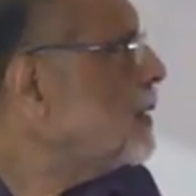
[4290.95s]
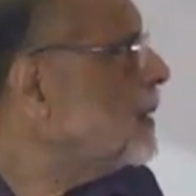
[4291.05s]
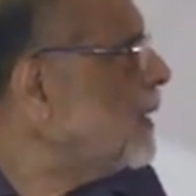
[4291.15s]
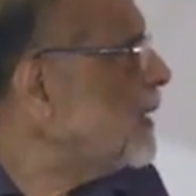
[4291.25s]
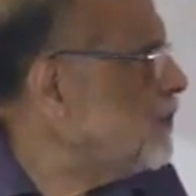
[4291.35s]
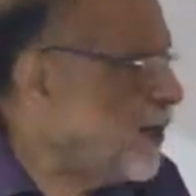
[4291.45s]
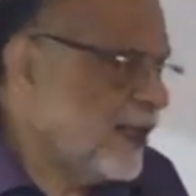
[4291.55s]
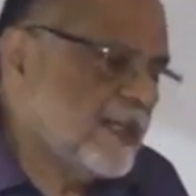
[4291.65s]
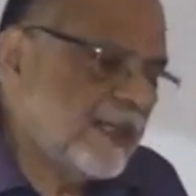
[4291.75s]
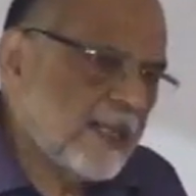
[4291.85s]
Third
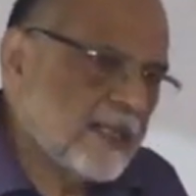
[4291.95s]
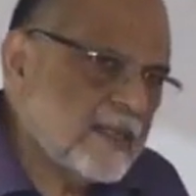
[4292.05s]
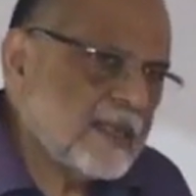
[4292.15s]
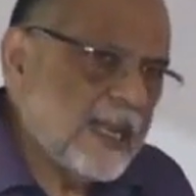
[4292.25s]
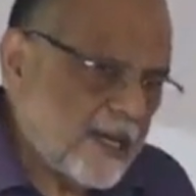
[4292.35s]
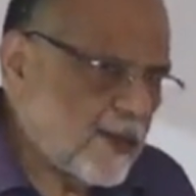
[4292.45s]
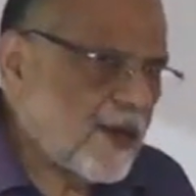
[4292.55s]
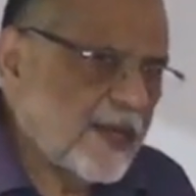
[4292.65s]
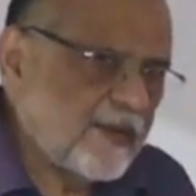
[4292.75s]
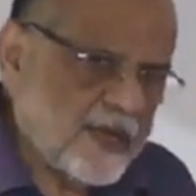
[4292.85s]
important thing is
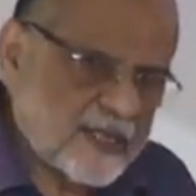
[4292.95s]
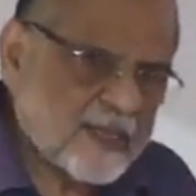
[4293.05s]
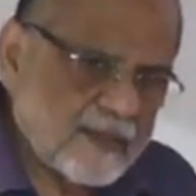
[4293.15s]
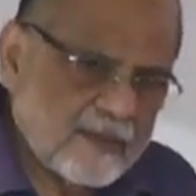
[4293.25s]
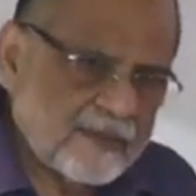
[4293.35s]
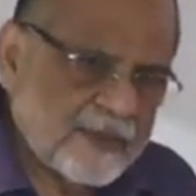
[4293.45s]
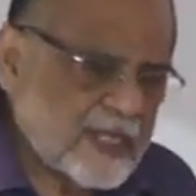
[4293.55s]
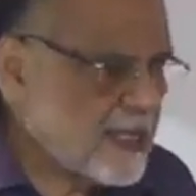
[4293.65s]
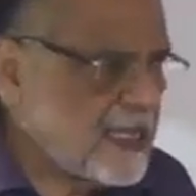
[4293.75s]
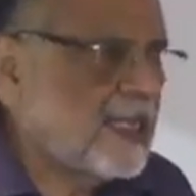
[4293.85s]
electronic waste, which
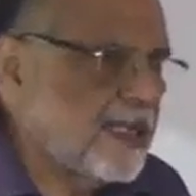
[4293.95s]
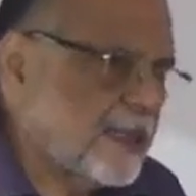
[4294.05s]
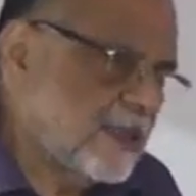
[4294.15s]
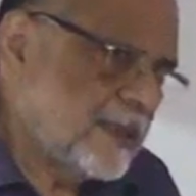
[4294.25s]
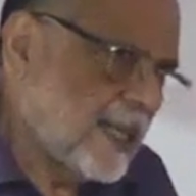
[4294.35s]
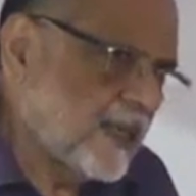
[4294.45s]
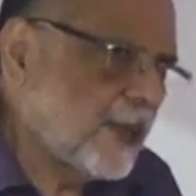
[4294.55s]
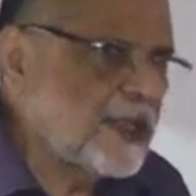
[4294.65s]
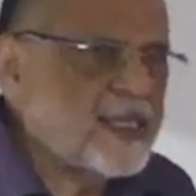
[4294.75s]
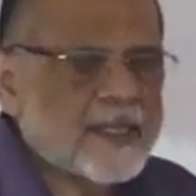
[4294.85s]
is still under
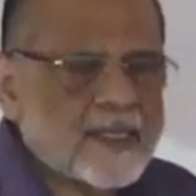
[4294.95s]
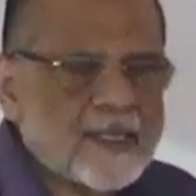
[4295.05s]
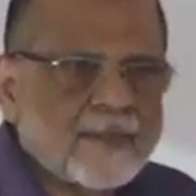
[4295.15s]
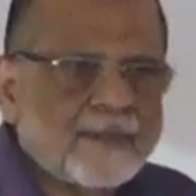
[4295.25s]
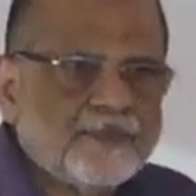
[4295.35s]
adolescence.